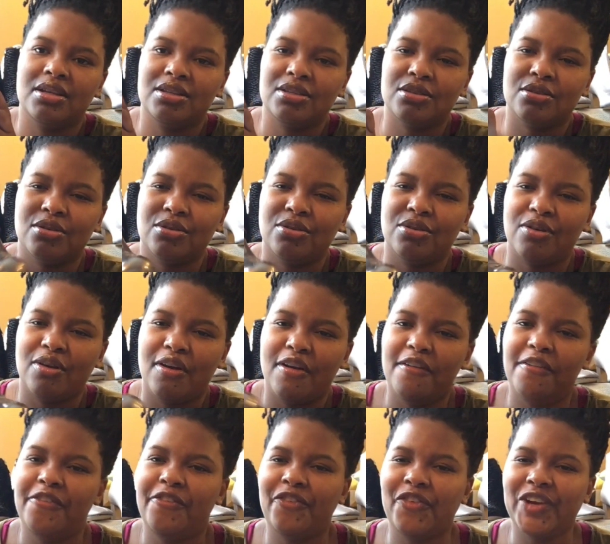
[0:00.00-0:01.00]
So
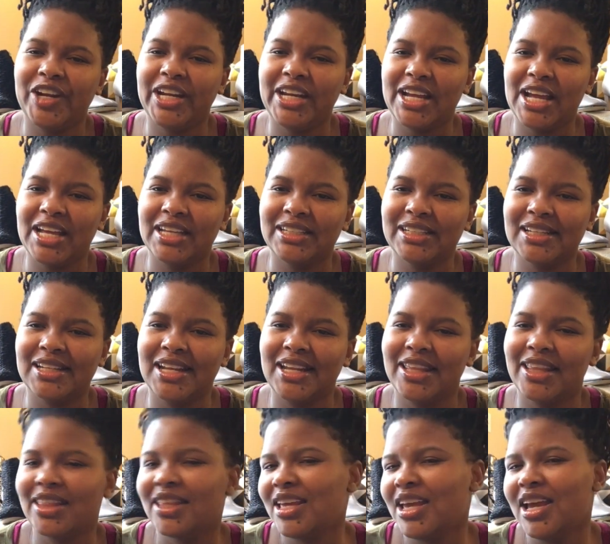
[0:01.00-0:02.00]
freely
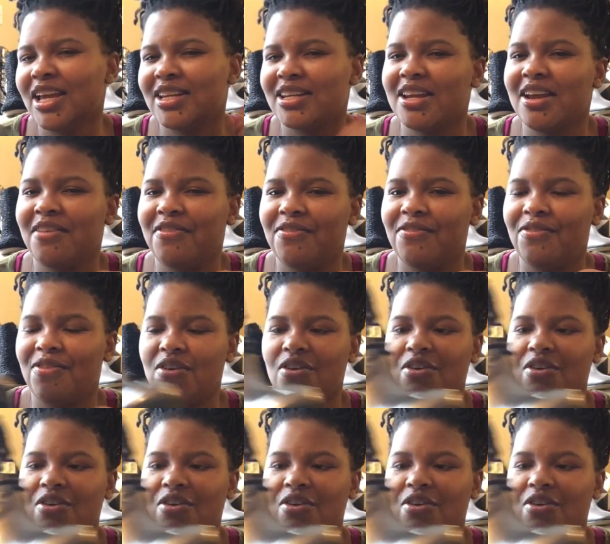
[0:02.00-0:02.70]
underneath, tough